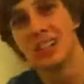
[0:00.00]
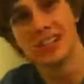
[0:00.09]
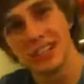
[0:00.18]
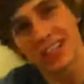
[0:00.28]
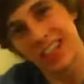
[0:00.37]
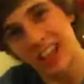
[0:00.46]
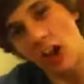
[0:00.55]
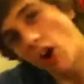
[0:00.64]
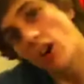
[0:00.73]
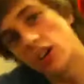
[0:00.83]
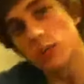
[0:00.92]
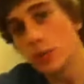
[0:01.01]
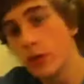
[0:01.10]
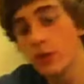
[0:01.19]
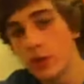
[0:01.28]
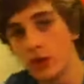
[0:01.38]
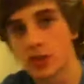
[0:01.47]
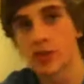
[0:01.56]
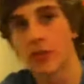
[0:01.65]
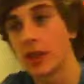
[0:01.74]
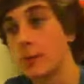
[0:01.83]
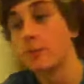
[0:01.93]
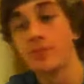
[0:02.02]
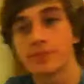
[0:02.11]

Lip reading: because you say like, oh, you're beautiful and stuff like that.